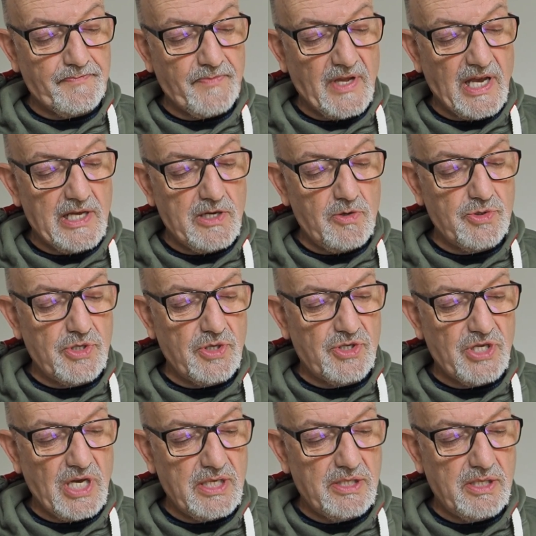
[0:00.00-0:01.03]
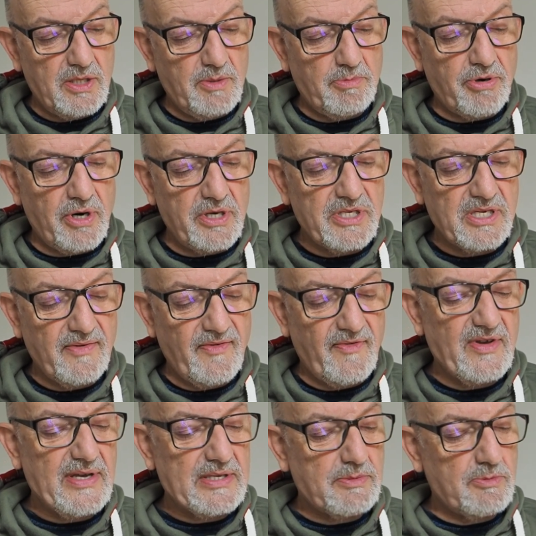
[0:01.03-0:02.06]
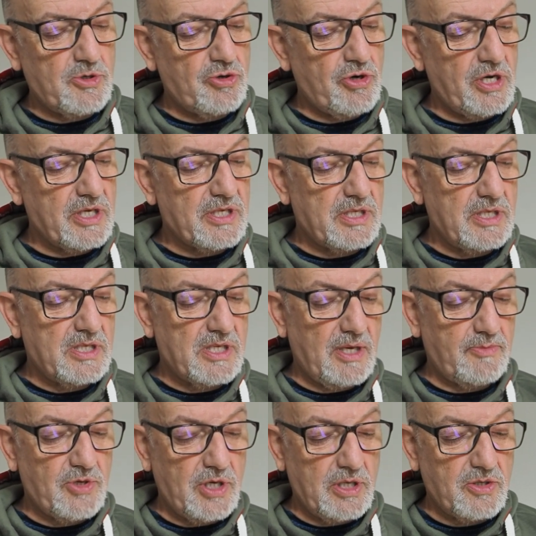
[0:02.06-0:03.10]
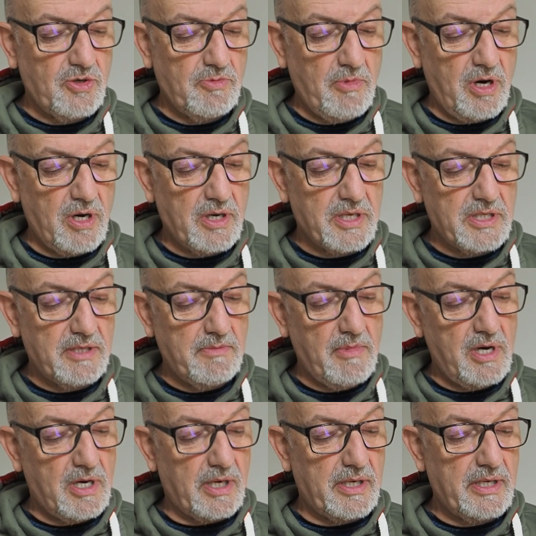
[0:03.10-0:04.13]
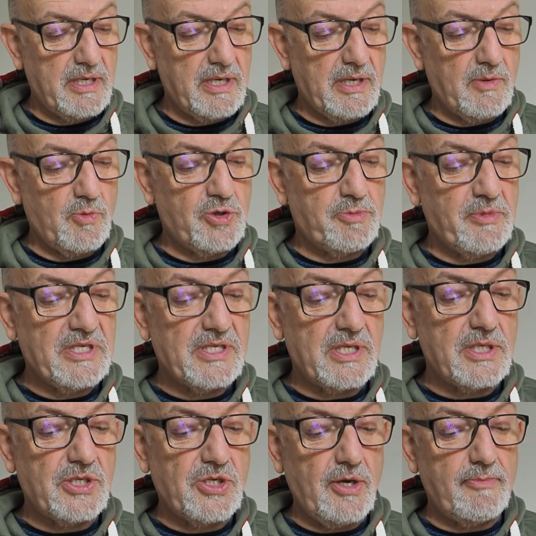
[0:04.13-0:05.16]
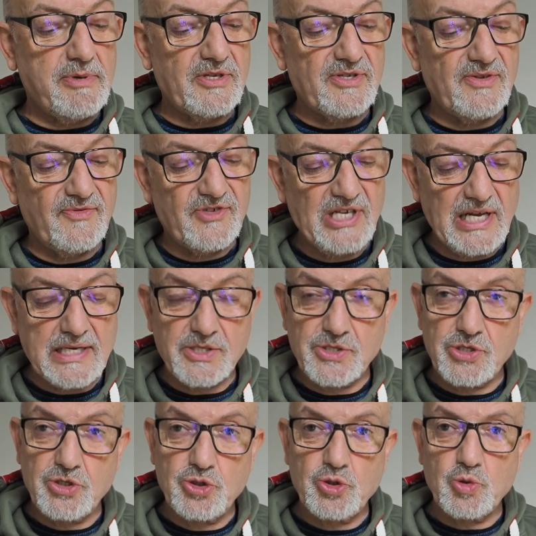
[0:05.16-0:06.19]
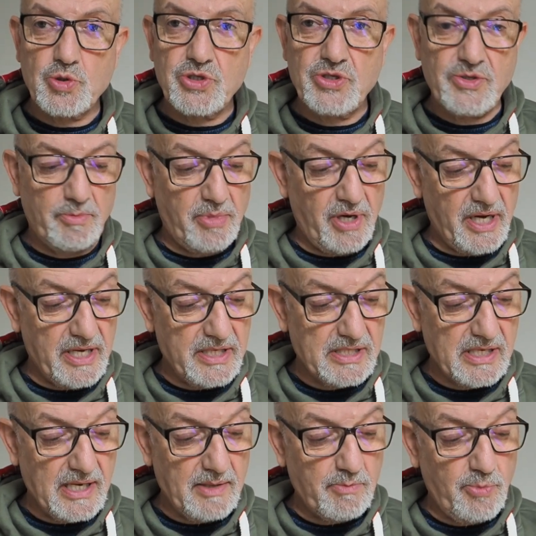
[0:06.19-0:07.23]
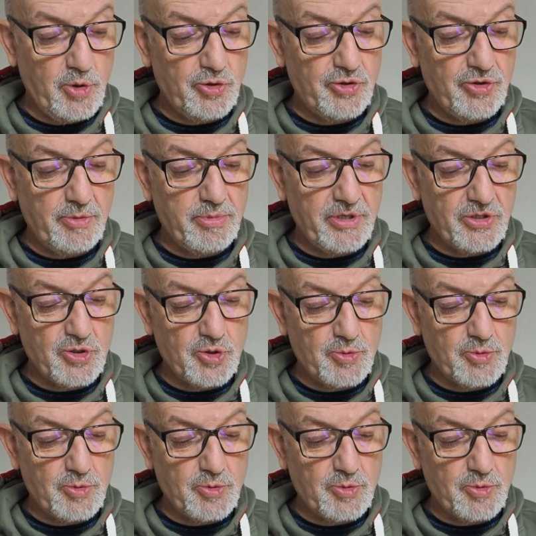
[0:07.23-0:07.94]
It also says that the pricing of investment trusts is subject to market demand, which means that a surplus of sellers and a shortage of buyers can push the purchase